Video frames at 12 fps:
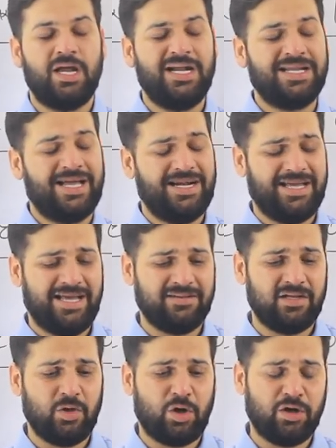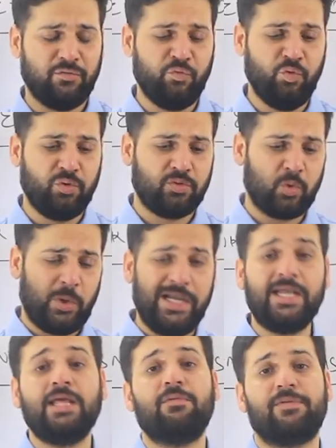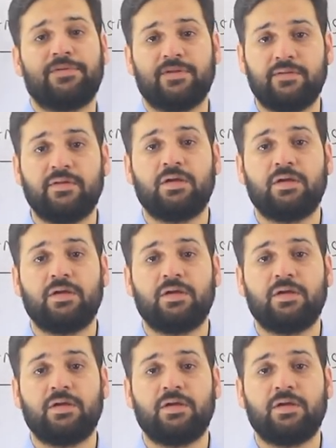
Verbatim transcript: It has a lot of quality questions.